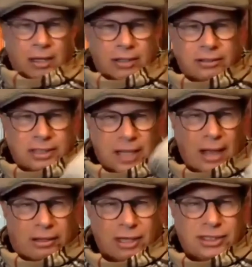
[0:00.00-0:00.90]

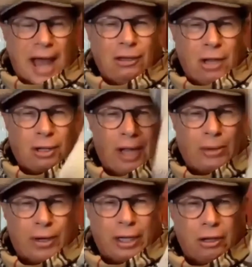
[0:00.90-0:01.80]
Does that look like
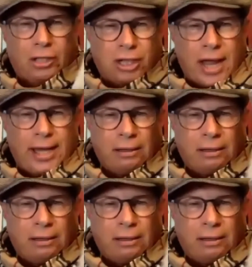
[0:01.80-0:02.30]
what it looks like?